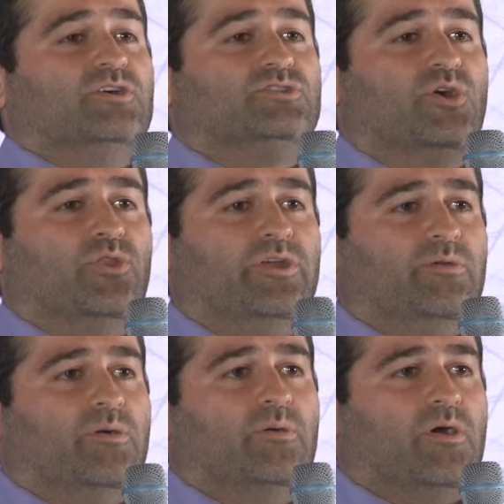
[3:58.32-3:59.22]
So the
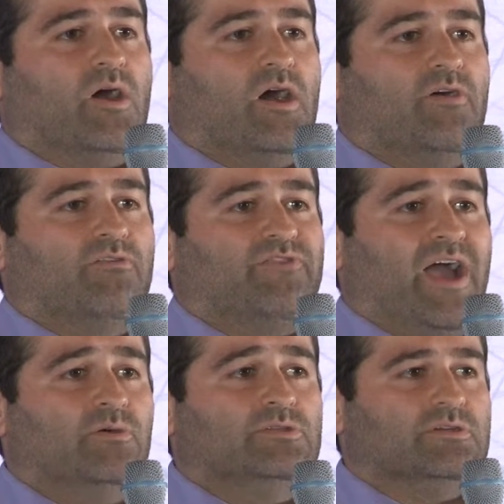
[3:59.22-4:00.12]

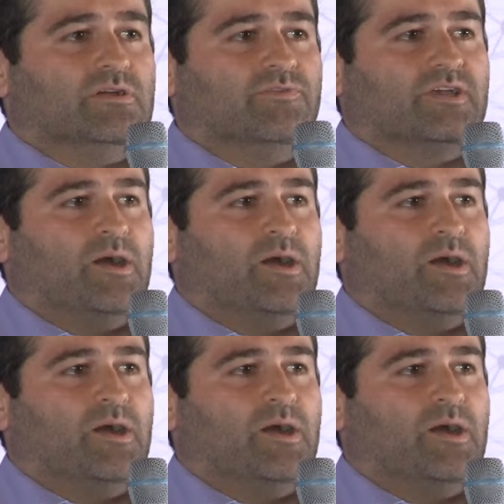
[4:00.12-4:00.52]
founder of the